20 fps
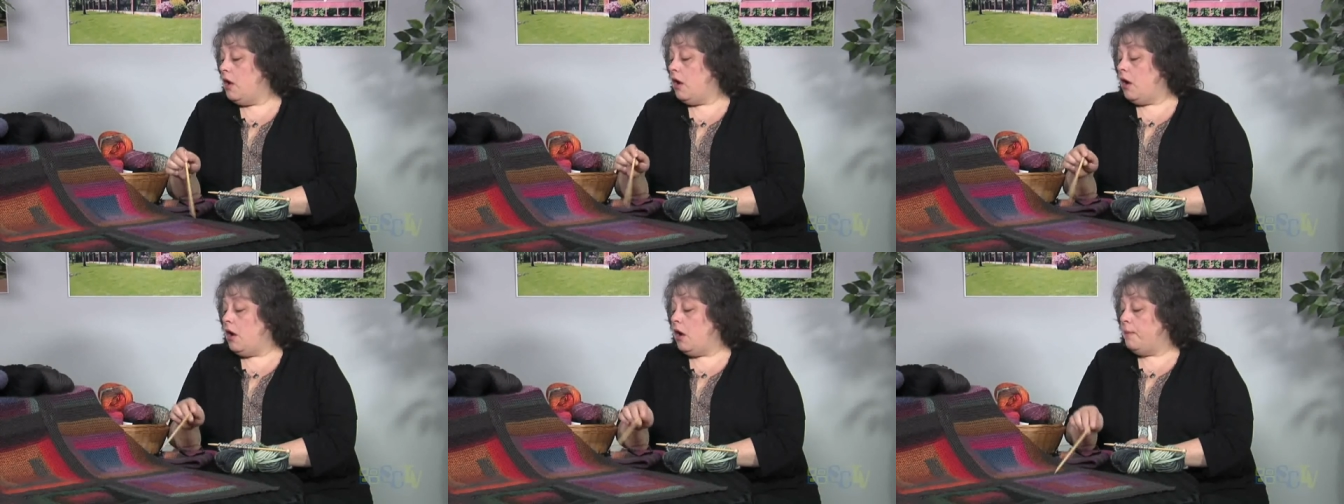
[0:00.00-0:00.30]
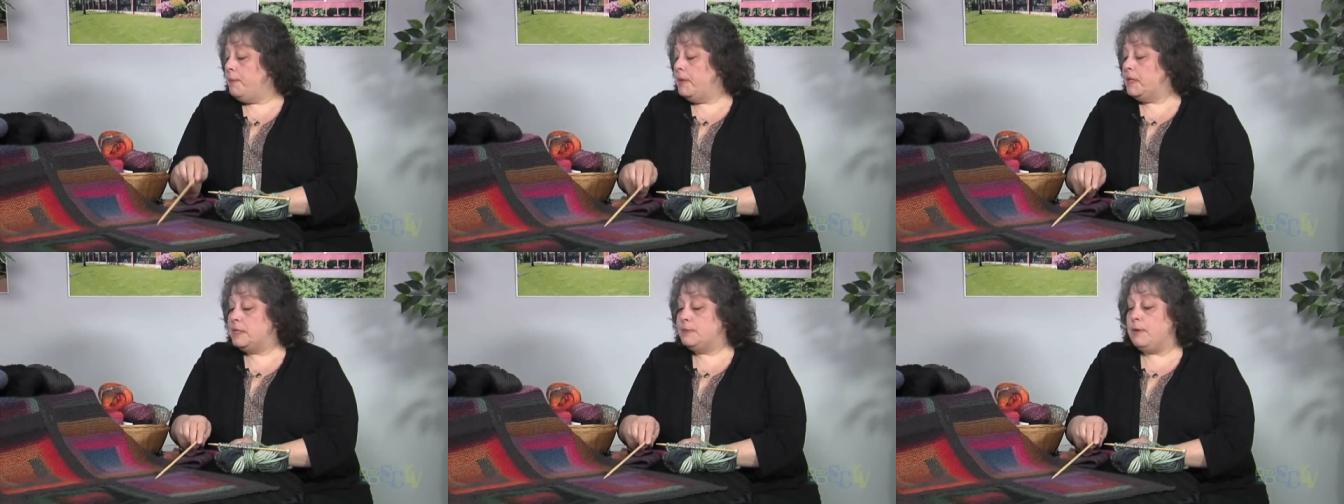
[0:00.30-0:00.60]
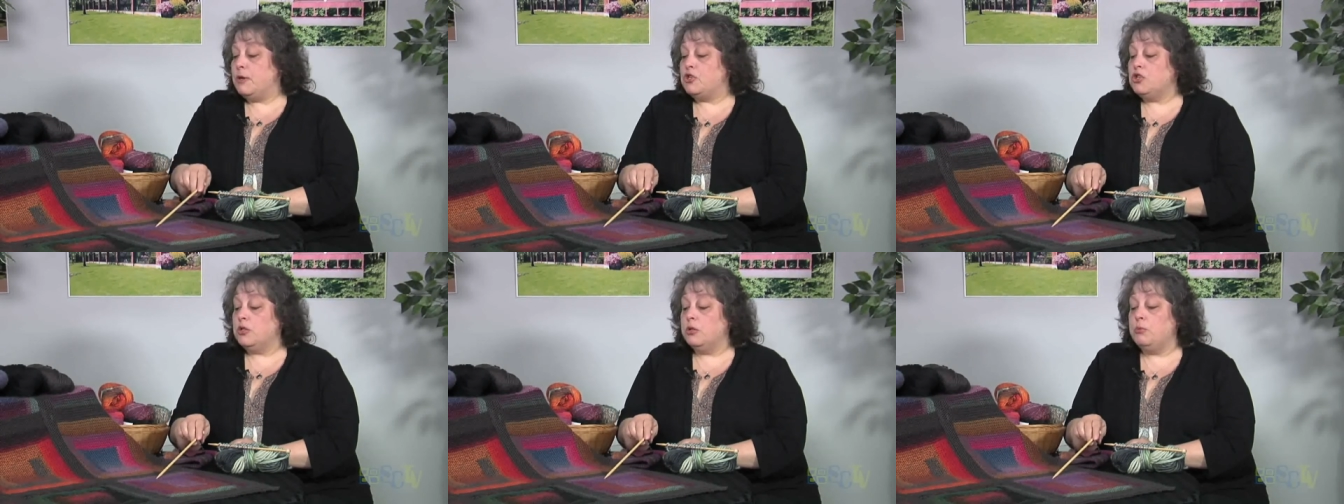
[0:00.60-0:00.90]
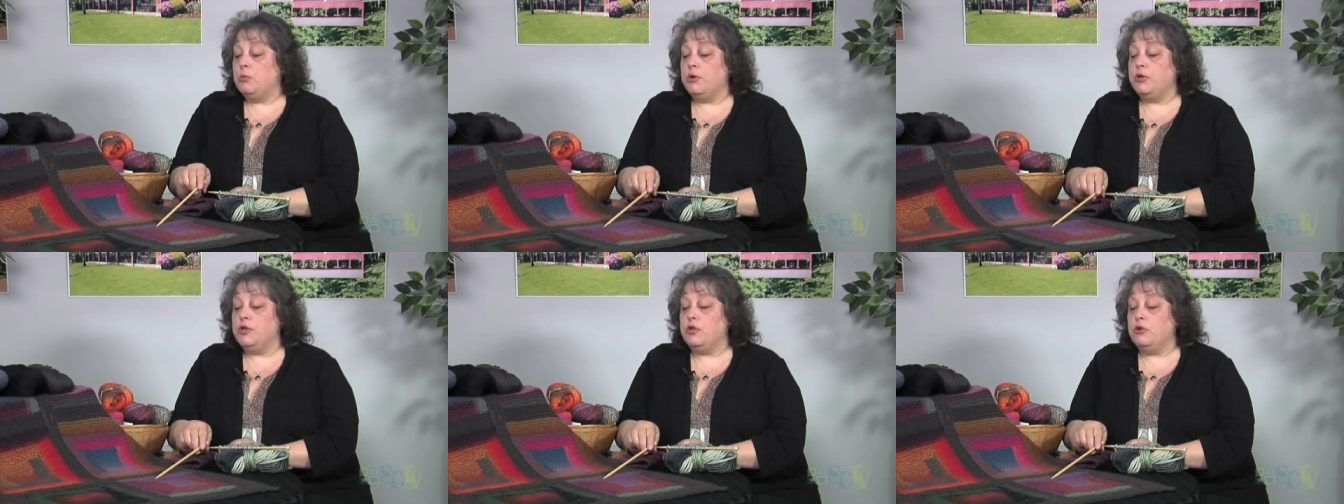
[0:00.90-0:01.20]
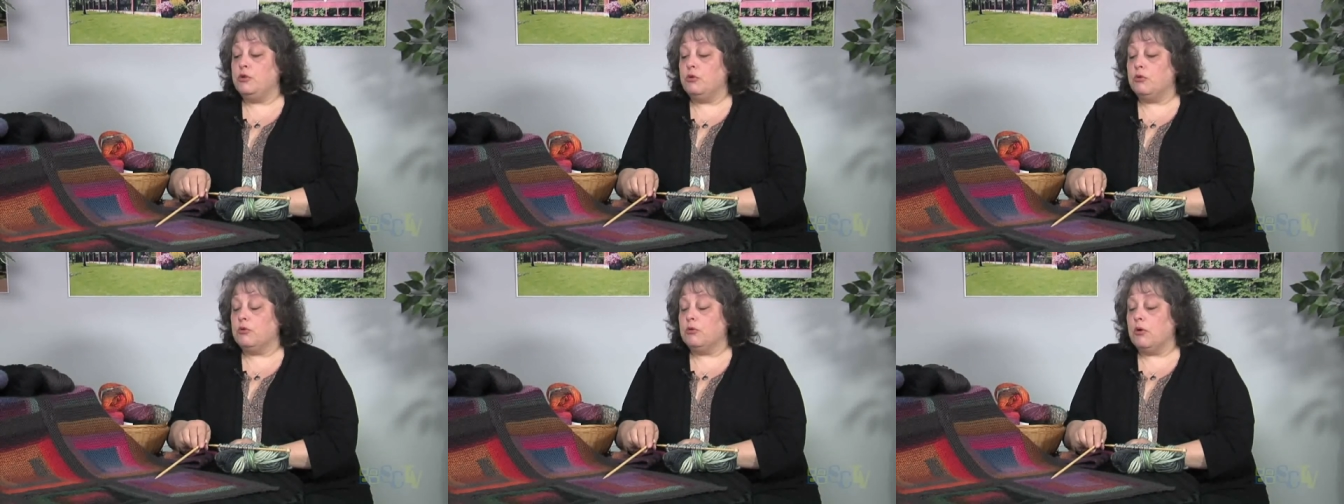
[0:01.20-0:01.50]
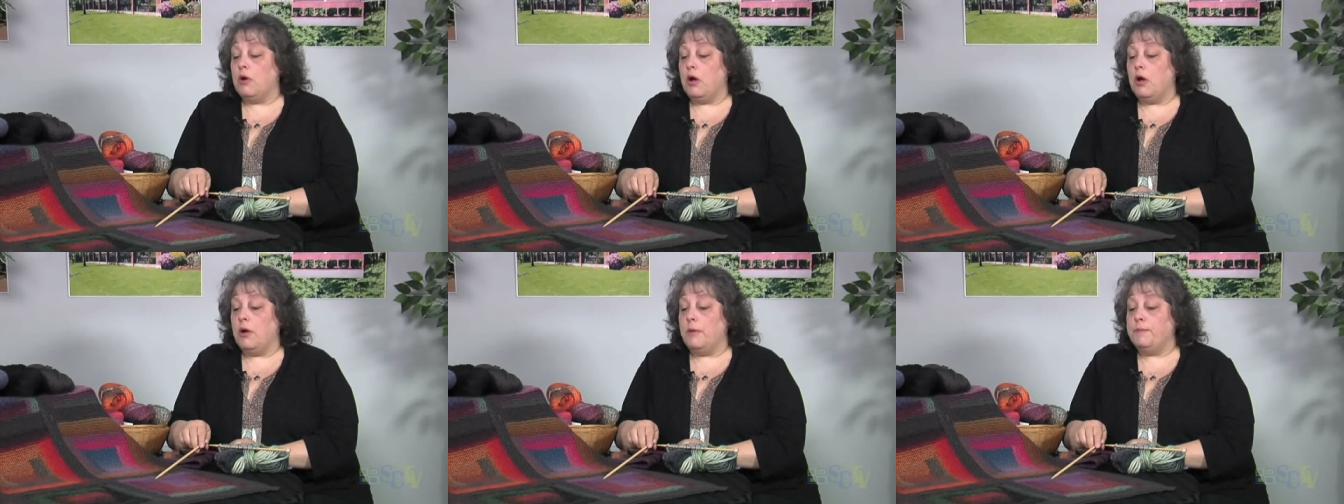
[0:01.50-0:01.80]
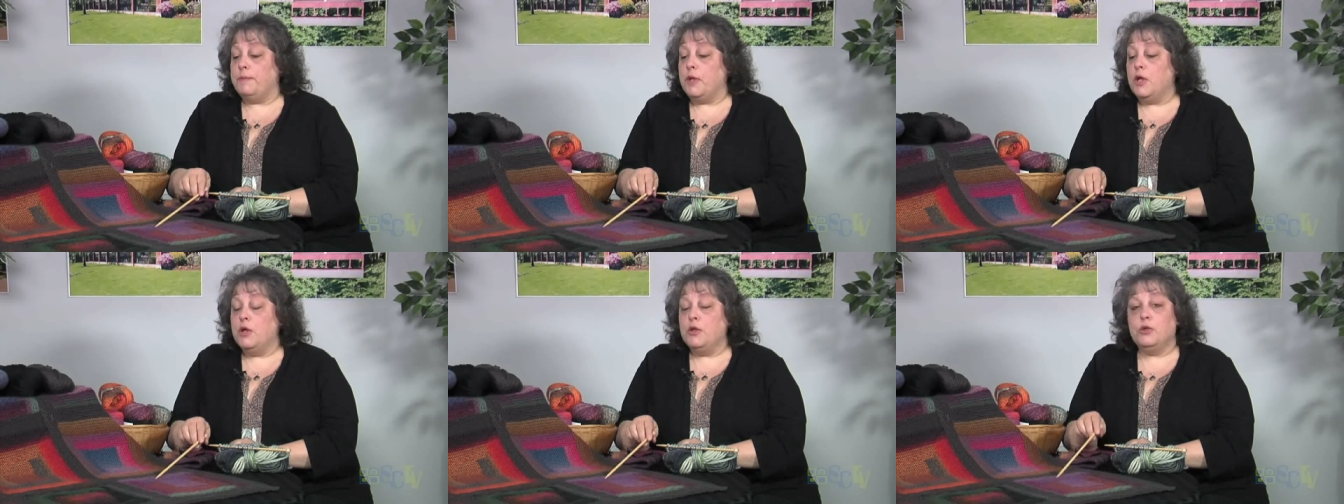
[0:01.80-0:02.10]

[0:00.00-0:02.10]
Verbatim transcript: um, especially when you're um,